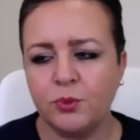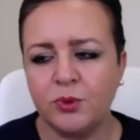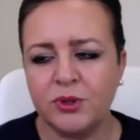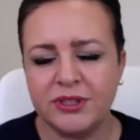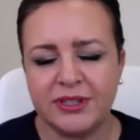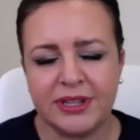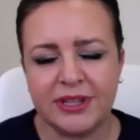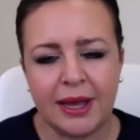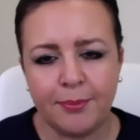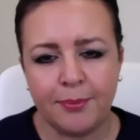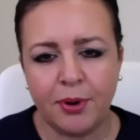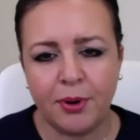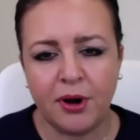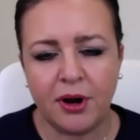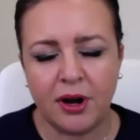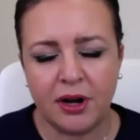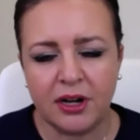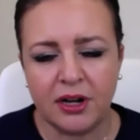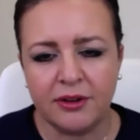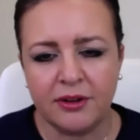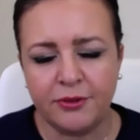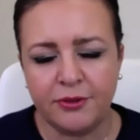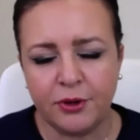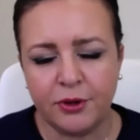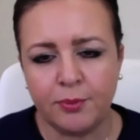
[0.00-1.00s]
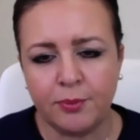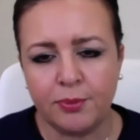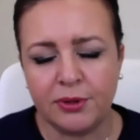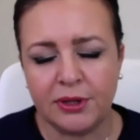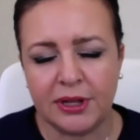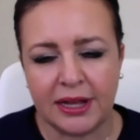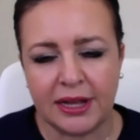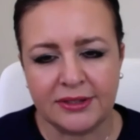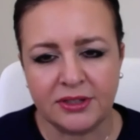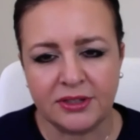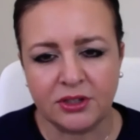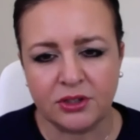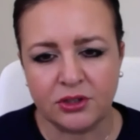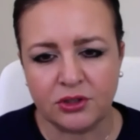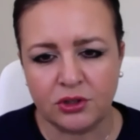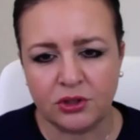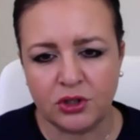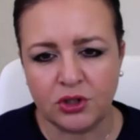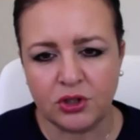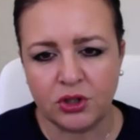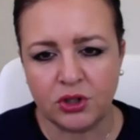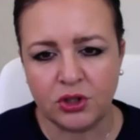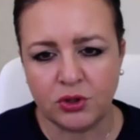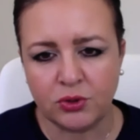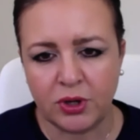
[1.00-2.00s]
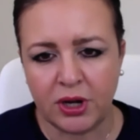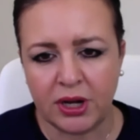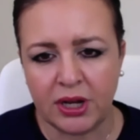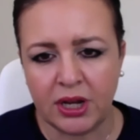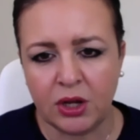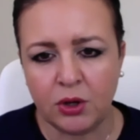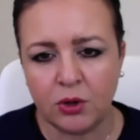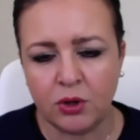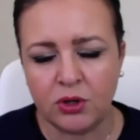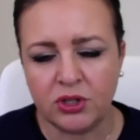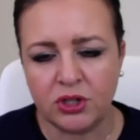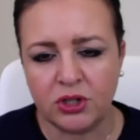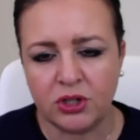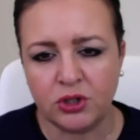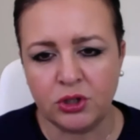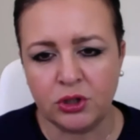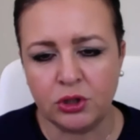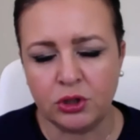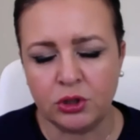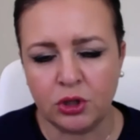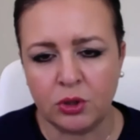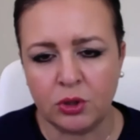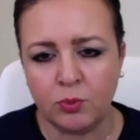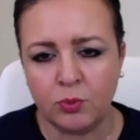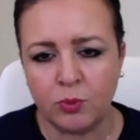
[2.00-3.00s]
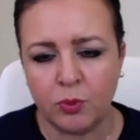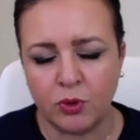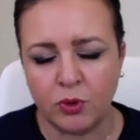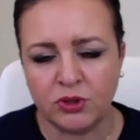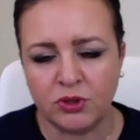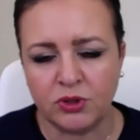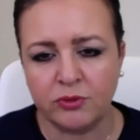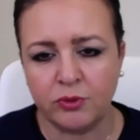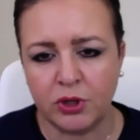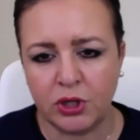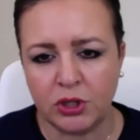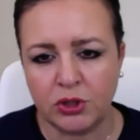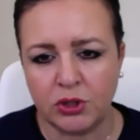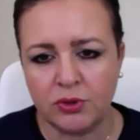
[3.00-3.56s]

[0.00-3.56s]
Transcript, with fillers: was that part of your plastic surgery training, or did you learn most of what you